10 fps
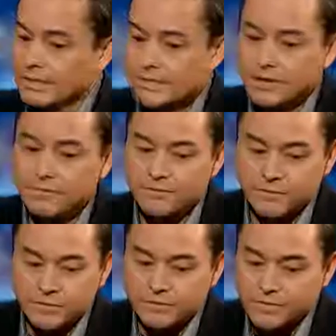It's helpful,
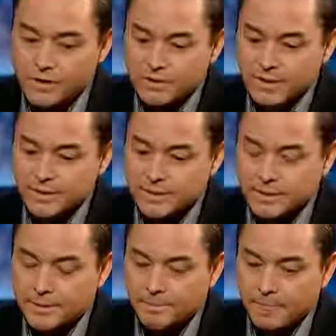first of all, that
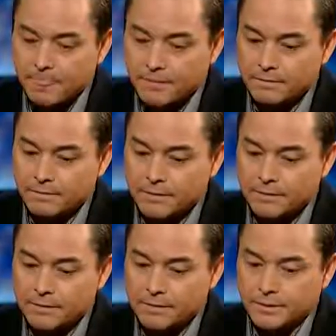
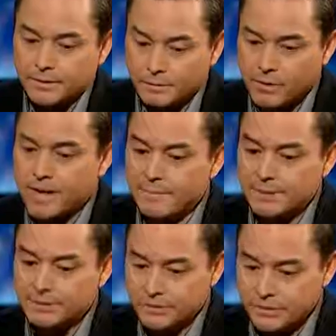the Prime
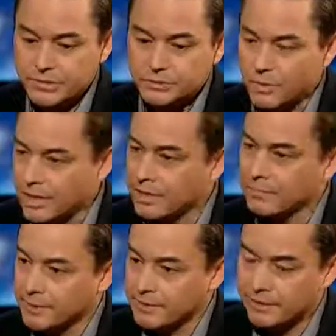Minister, this is one
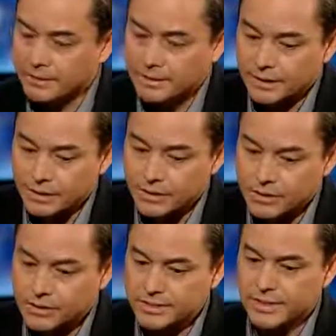element that
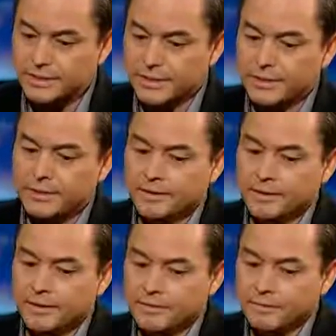occurred, said,
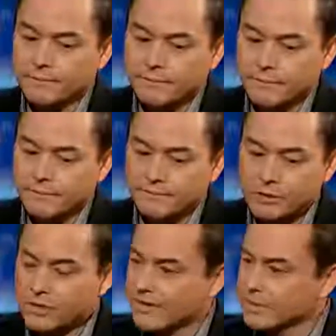you know, the
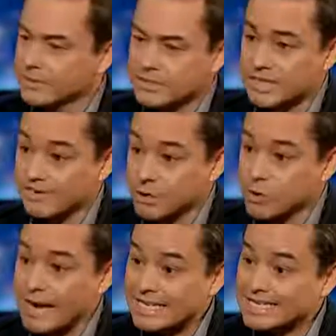federal government doesn't have a
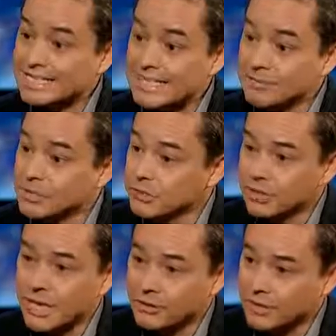grand scheme to
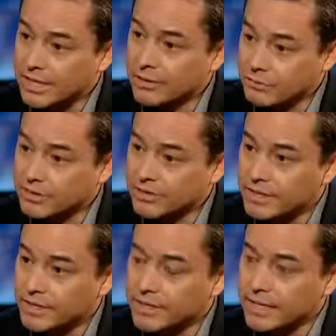unilaterally get rid of
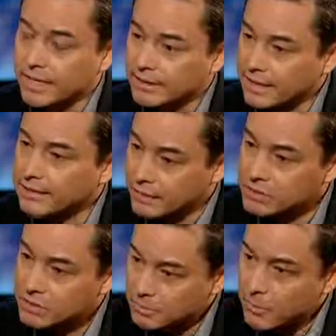the Indian Act. That
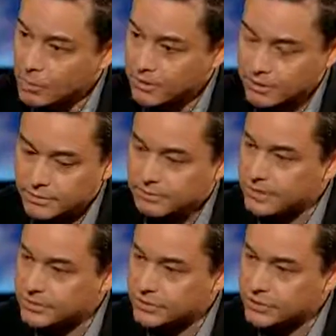was an important
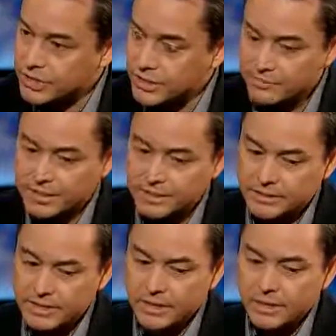message to hear,
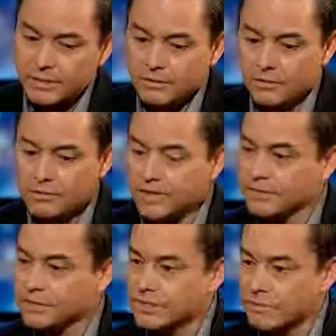because those
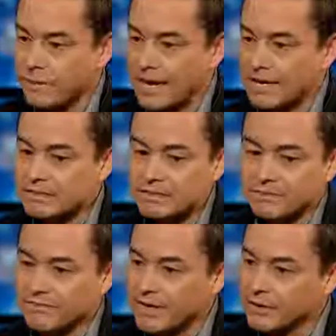efforts in the past
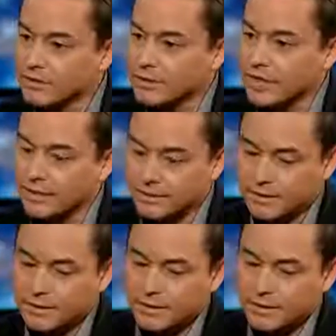have failed, and